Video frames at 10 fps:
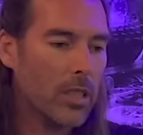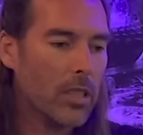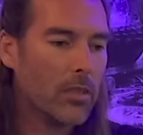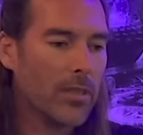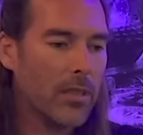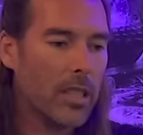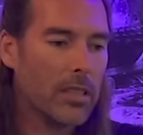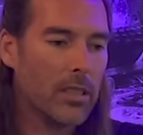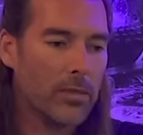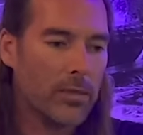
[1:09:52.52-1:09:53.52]
So everything has
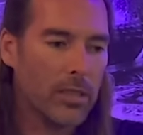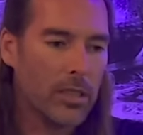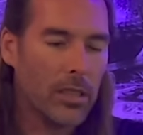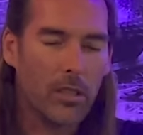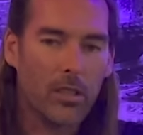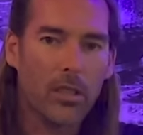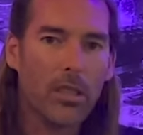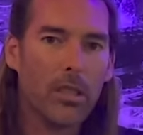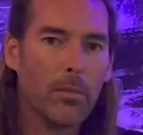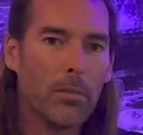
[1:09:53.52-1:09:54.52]
a different signature,
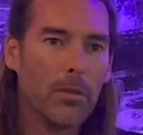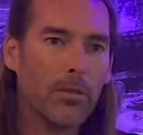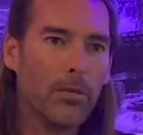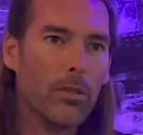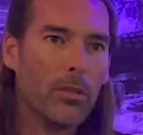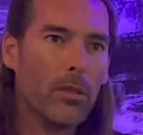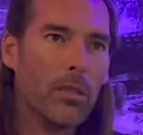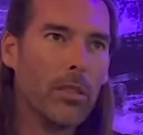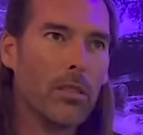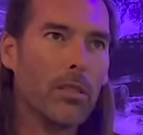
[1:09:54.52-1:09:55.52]
but
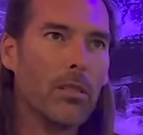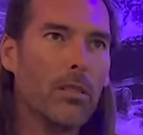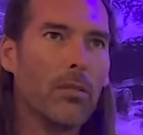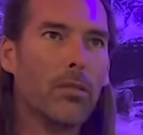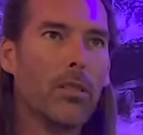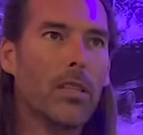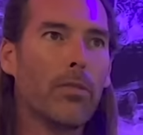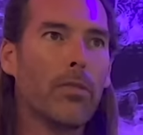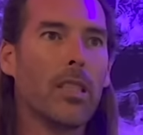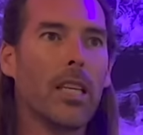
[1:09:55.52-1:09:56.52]
Florida, Florida
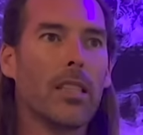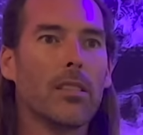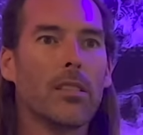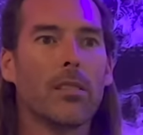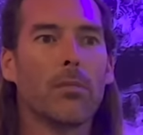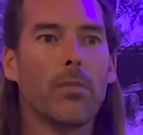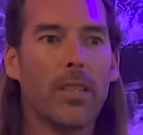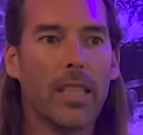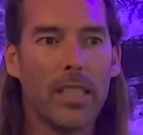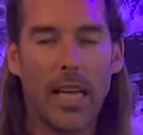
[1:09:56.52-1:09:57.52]
definitely has some
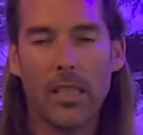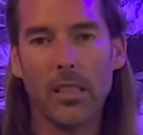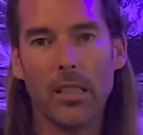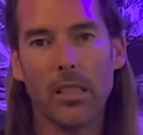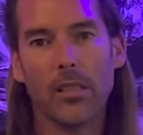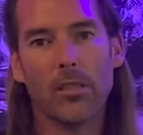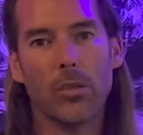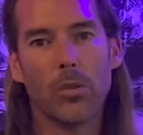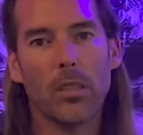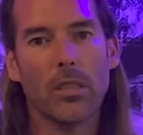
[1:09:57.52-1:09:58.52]
vitality
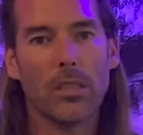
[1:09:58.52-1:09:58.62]
to it. There's